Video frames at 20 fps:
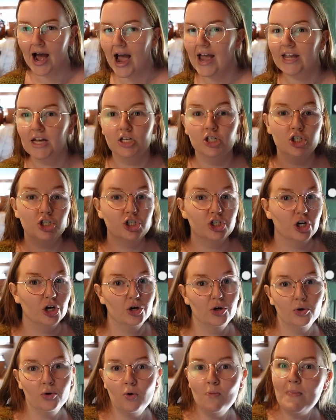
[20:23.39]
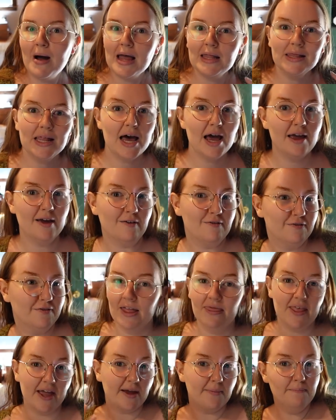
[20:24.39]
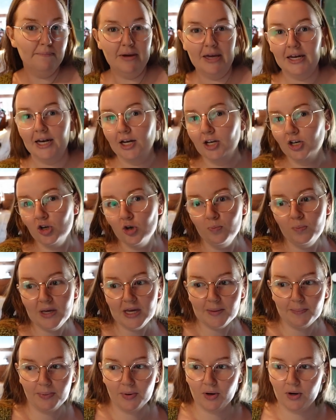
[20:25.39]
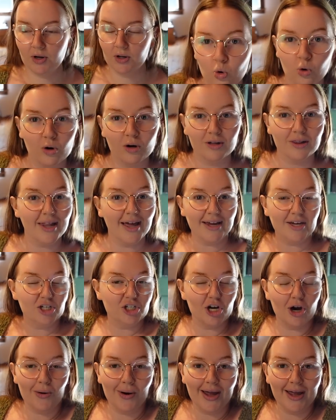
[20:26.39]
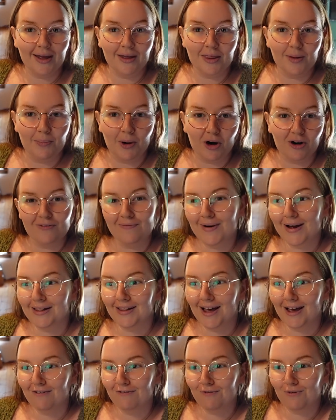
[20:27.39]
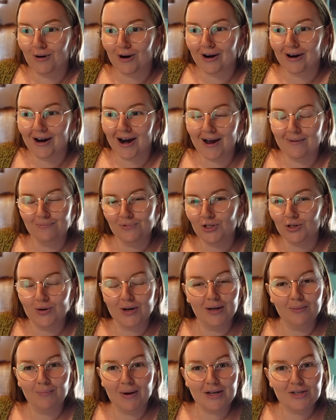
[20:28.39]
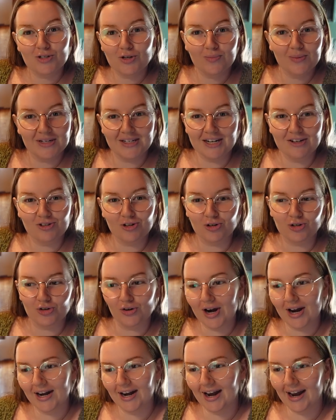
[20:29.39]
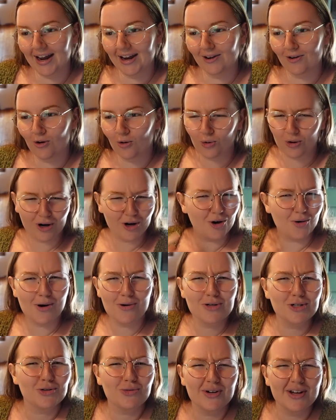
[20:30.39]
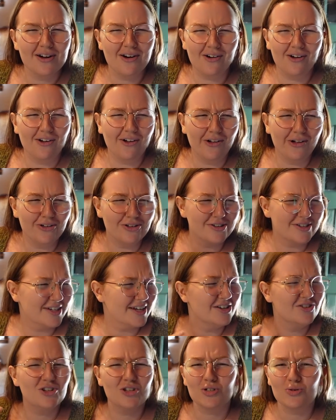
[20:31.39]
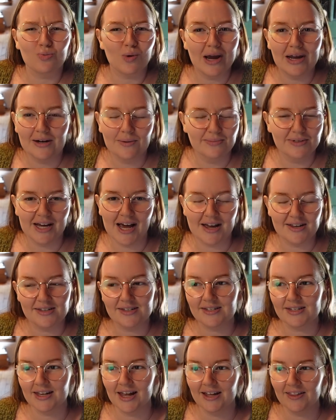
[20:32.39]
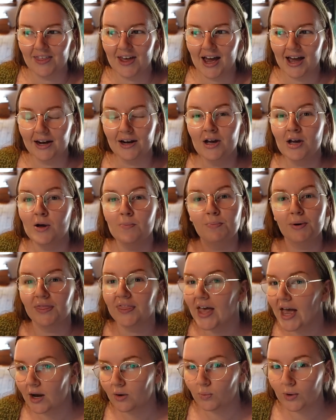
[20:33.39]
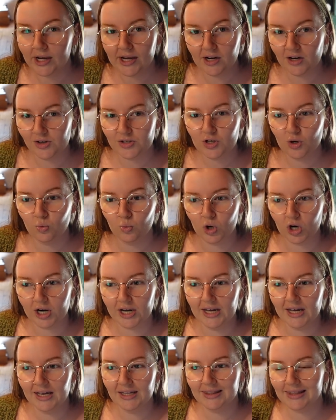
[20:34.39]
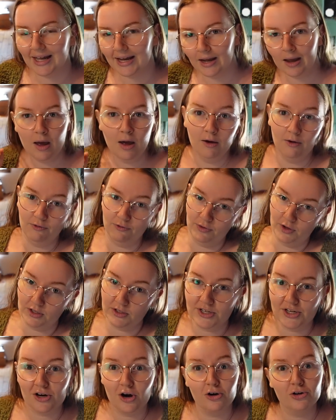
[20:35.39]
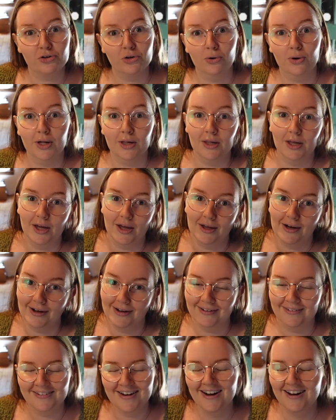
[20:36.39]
I can show my life and like meeting new people or like showing the part of my life where I'm doing my Zumba teacher training or grocery hauls and just random tasks like that. But then we can also work in like fixing our toilet and